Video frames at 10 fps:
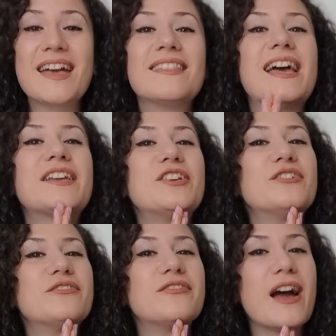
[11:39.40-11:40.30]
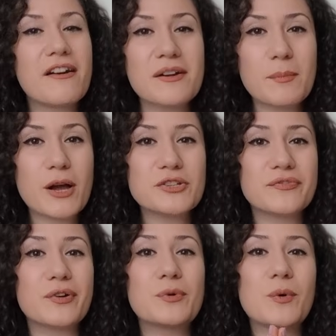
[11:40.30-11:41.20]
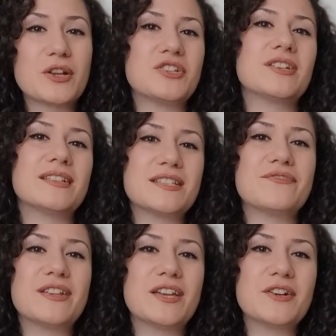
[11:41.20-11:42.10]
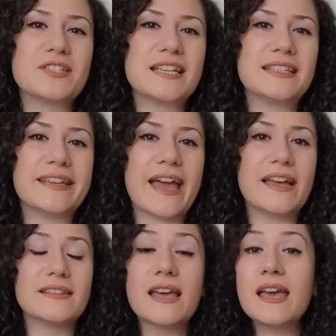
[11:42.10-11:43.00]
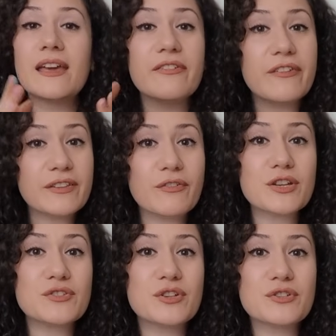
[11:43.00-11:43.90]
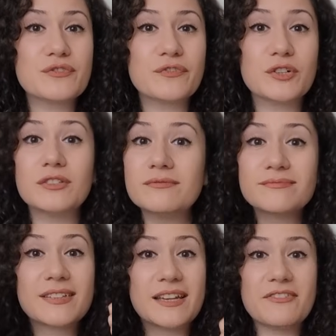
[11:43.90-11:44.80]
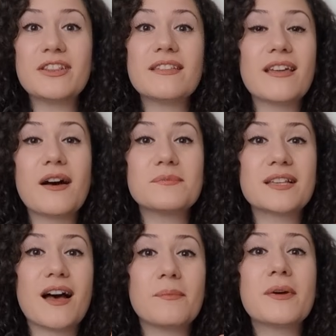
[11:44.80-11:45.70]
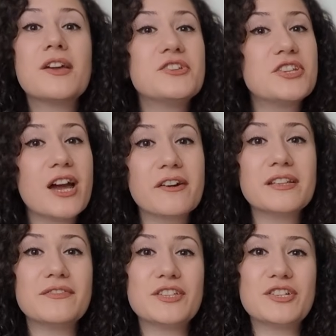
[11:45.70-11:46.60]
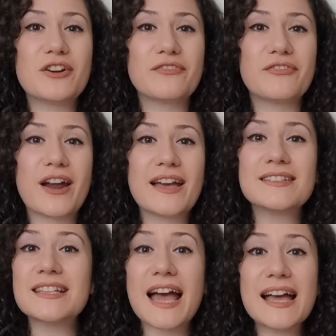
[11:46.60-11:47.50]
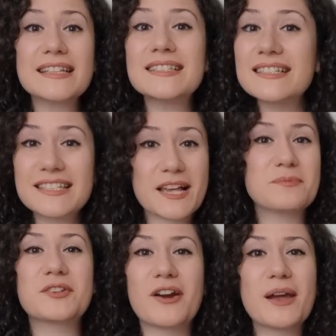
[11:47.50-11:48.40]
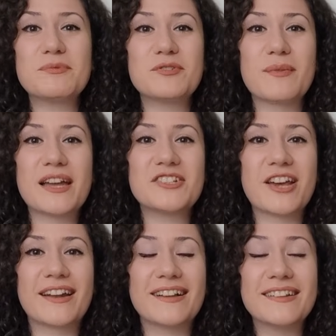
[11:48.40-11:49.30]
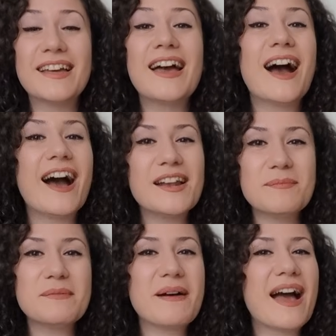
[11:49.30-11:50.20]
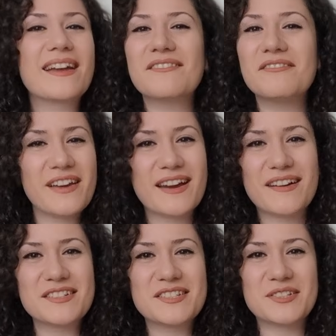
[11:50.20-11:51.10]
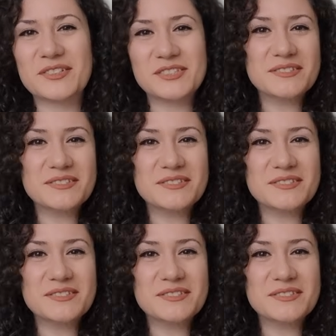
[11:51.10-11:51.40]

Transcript: Thank you very much for watching this video till the end. If it was useful, give it a thumbs up, share it with your friends, and subscribe to my channel. I'll be back very soon.